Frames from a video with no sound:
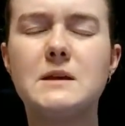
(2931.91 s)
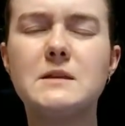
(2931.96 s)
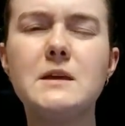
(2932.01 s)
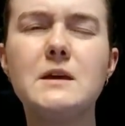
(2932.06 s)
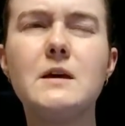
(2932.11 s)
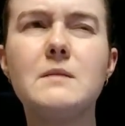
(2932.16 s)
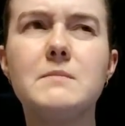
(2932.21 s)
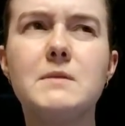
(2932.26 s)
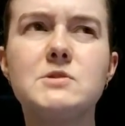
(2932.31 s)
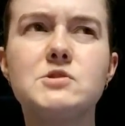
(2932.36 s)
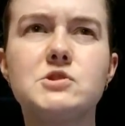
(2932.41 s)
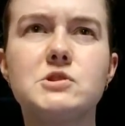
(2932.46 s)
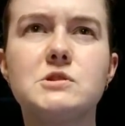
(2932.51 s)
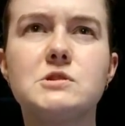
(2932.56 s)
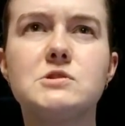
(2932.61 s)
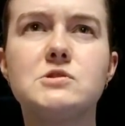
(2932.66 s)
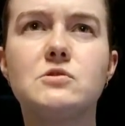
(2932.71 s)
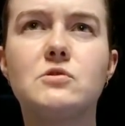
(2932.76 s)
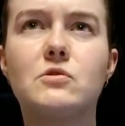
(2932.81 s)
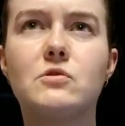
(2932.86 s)
I think I
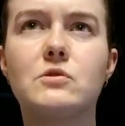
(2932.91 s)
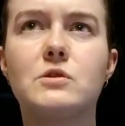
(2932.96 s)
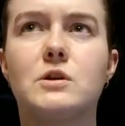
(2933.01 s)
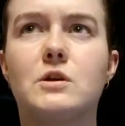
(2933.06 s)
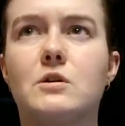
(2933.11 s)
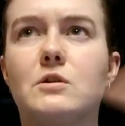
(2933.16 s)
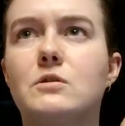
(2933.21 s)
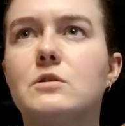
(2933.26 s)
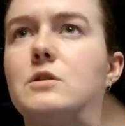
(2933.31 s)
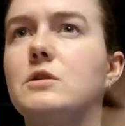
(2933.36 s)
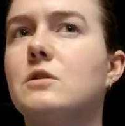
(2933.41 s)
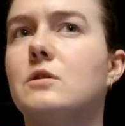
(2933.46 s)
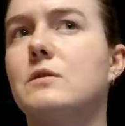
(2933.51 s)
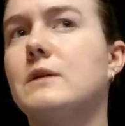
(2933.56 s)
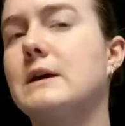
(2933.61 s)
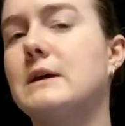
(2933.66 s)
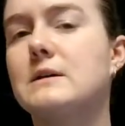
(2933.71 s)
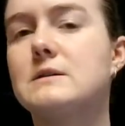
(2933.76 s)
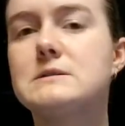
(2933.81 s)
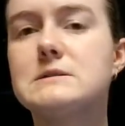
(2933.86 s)
mentioned earlier, you know,
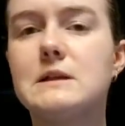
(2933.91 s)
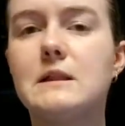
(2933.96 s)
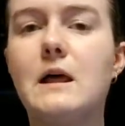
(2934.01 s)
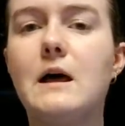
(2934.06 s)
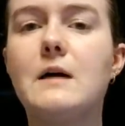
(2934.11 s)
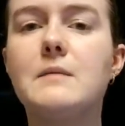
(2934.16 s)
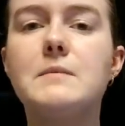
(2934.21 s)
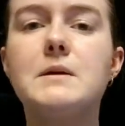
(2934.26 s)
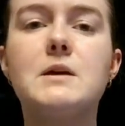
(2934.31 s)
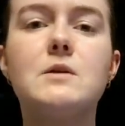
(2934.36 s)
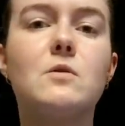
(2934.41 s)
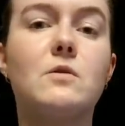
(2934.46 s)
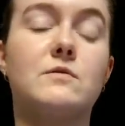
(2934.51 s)
like salami,